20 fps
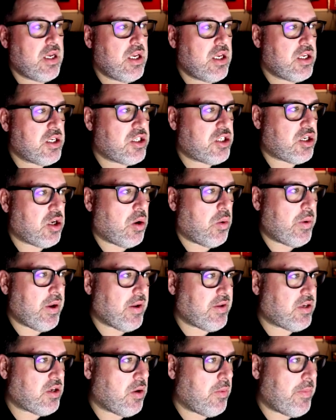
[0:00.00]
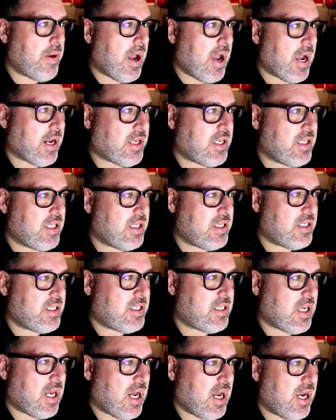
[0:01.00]
So we have to go back to the
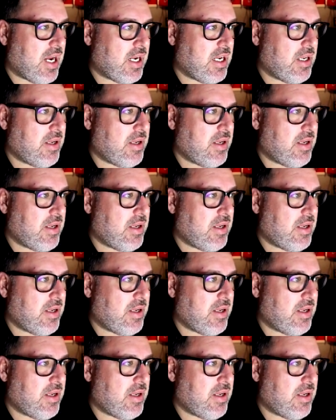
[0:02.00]
design,